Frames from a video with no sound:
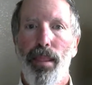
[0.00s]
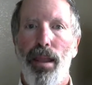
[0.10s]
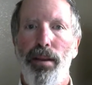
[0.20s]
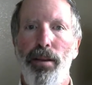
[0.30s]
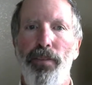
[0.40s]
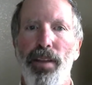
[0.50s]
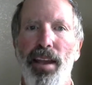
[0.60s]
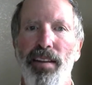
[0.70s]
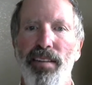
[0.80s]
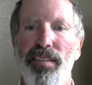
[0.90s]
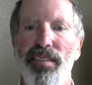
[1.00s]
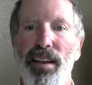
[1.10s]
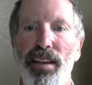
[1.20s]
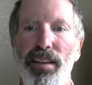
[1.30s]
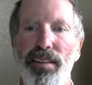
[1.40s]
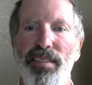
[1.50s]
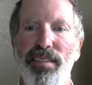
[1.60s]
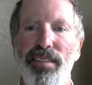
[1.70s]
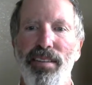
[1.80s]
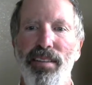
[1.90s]
Don't forget,
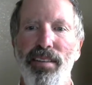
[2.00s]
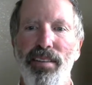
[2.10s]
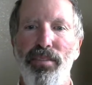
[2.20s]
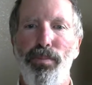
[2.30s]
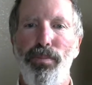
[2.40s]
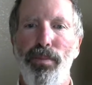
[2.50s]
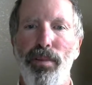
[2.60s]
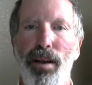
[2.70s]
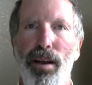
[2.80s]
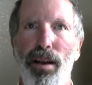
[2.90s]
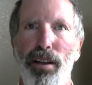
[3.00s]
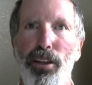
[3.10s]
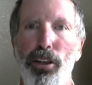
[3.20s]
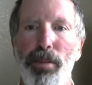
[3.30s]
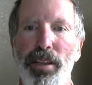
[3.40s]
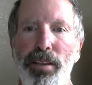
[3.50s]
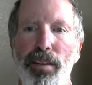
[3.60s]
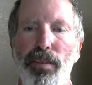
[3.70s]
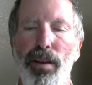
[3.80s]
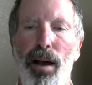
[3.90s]
science is
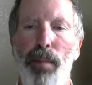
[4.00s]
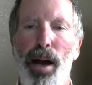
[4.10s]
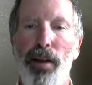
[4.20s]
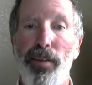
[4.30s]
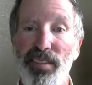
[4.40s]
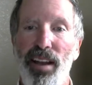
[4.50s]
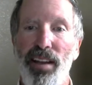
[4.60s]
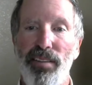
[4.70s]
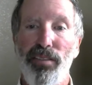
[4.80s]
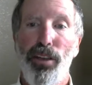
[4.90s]
cumulative. Modern science is